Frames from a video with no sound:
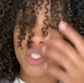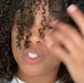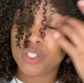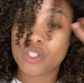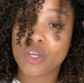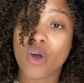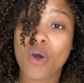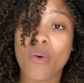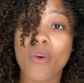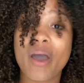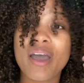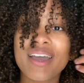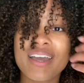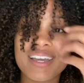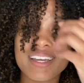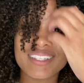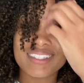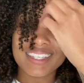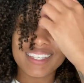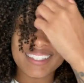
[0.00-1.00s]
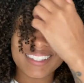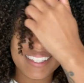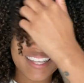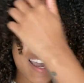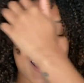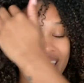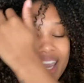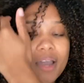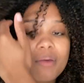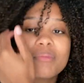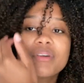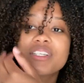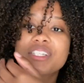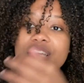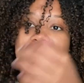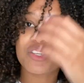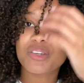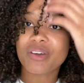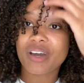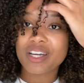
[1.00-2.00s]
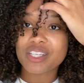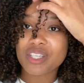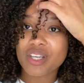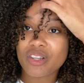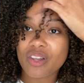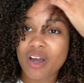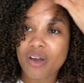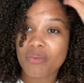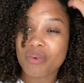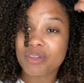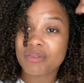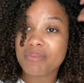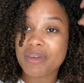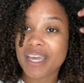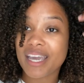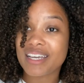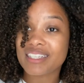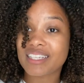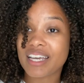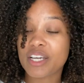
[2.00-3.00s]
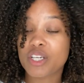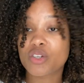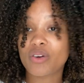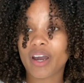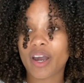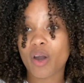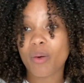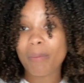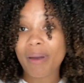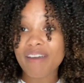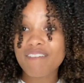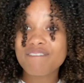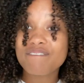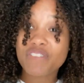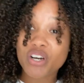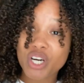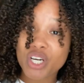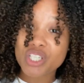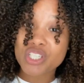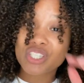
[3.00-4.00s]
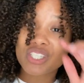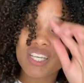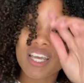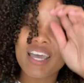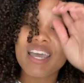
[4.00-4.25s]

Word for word: So today I'm gonna take you guys along with me as I try out my first